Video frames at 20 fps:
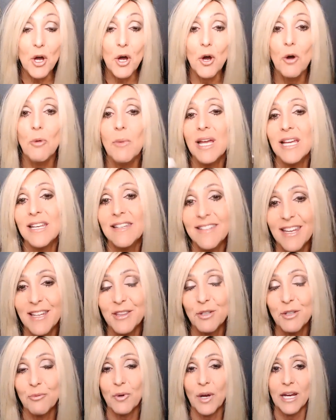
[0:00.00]
home and
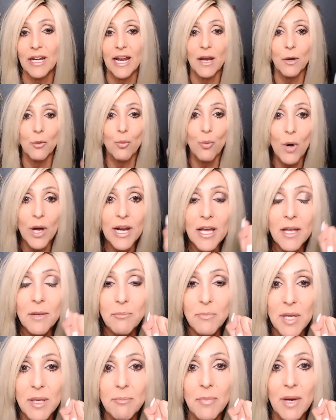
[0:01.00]
date the rate. And what I
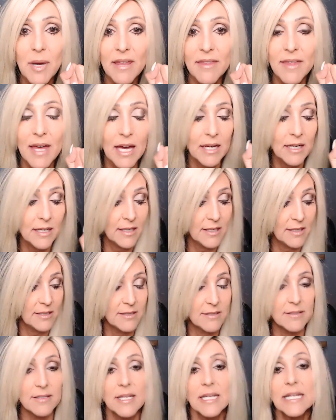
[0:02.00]
mean by that
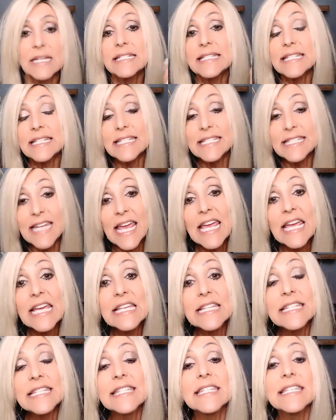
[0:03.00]
is
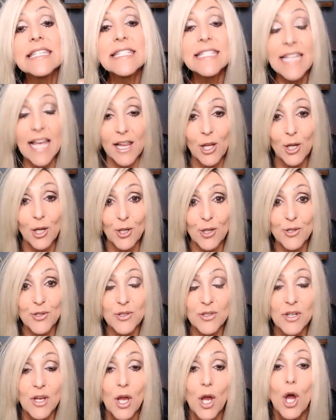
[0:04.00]
today's
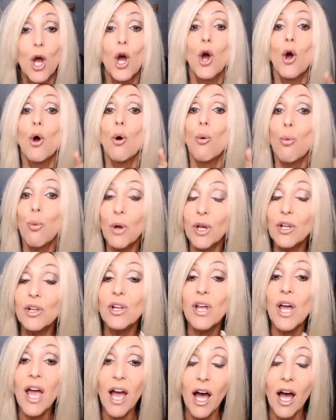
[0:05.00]
sellers
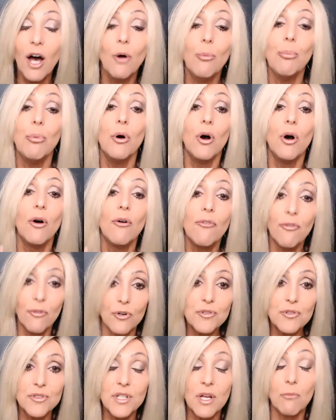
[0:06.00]
will help
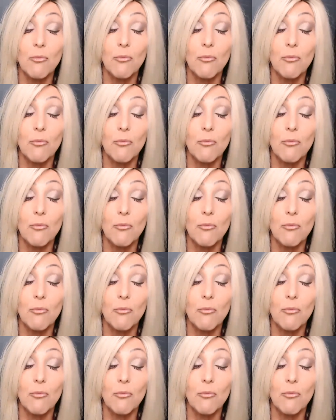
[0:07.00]
first,